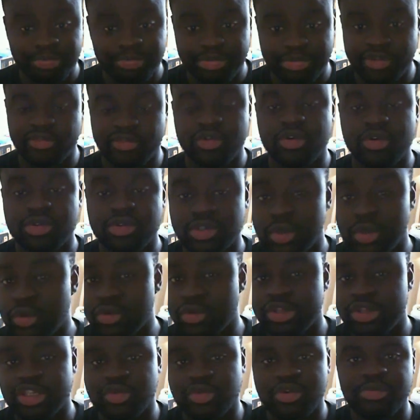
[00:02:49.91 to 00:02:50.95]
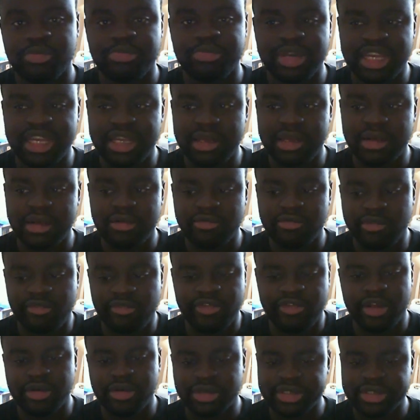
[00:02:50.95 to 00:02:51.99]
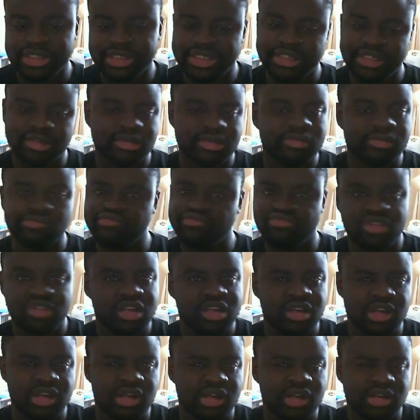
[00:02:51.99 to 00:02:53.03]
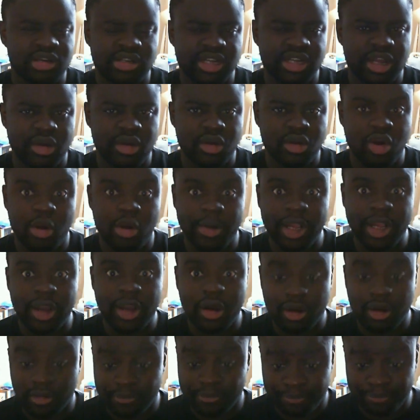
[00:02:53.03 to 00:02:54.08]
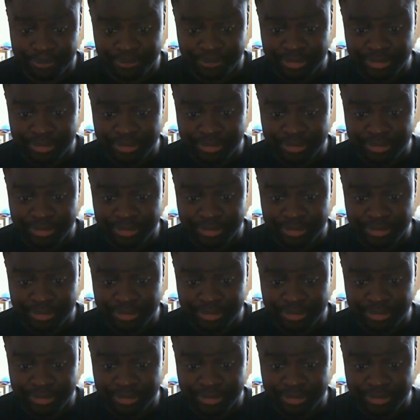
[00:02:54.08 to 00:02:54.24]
But of course all this won't be revealed until, you know, Comic-Con.